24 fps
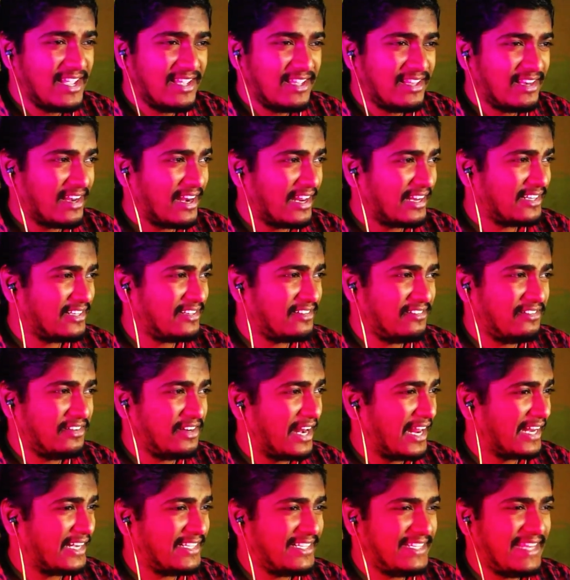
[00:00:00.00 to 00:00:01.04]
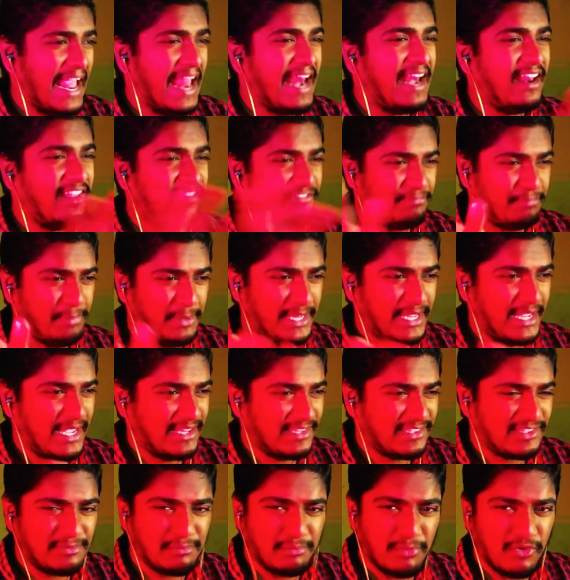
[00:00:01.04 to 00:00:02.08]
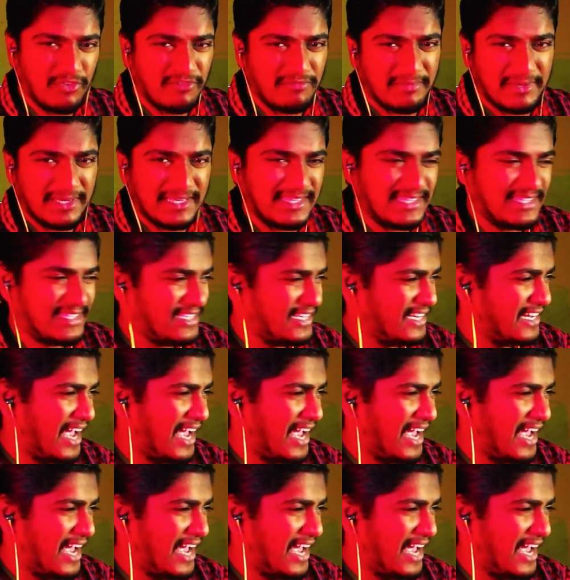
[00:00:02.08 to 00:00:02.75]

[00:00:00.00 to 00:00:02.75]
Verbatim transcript: like like 10 fps movements